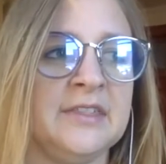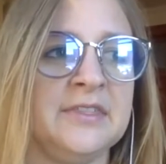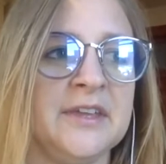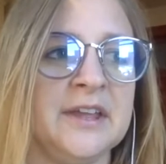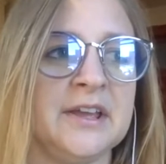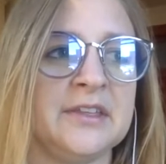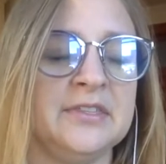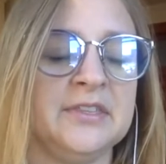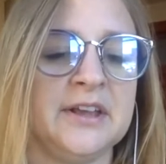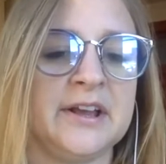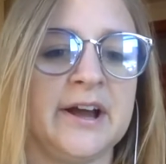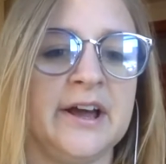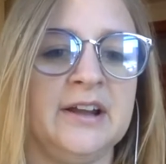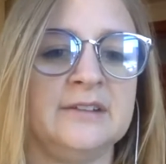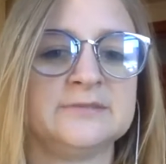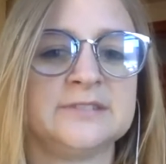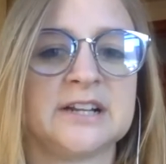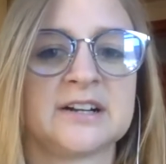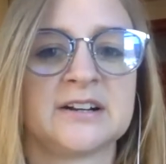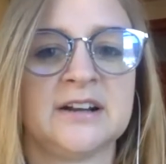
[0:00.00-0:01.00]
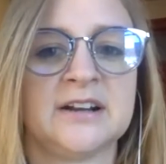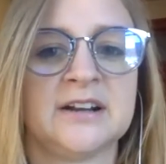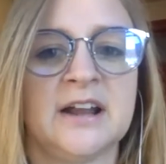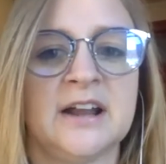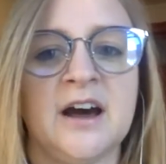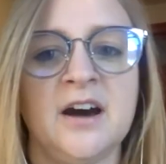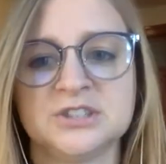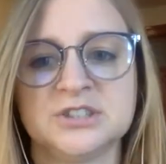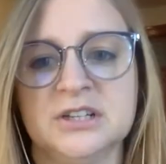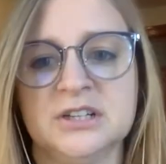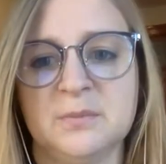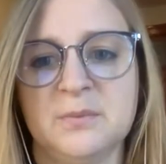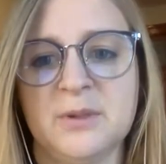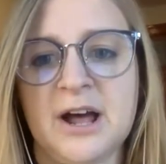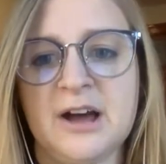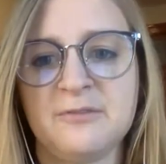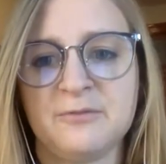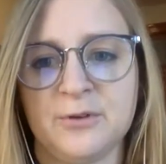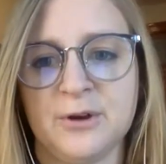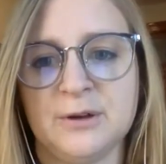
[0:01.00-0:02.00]
And I think the kind of
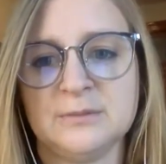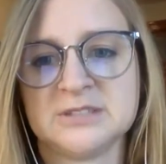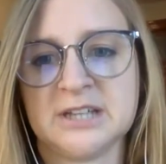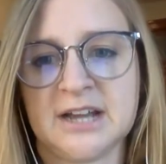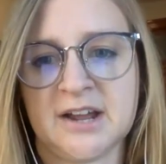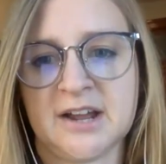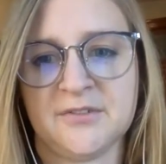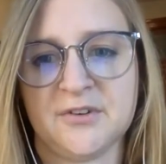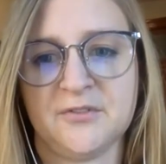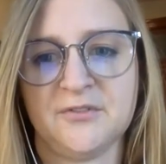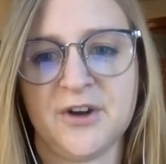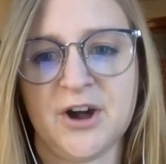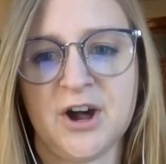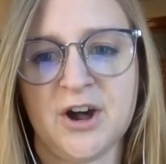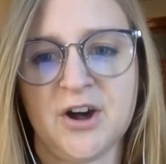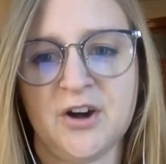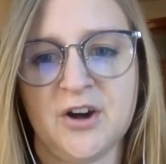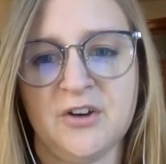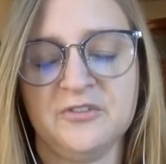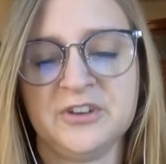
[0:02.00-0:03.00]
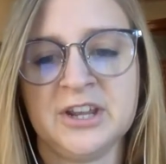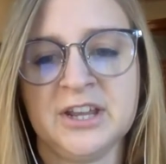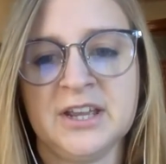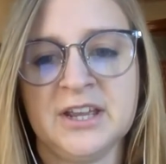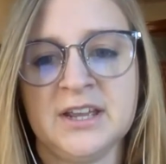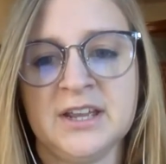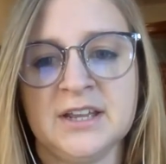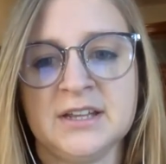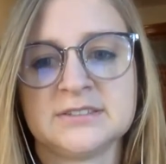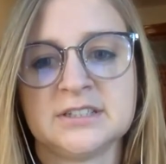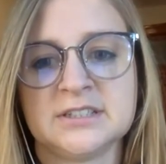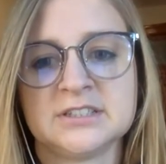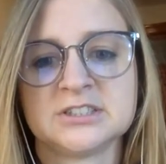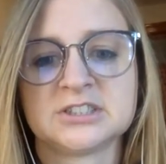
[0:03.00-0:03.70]
technology and the platforms that have evolved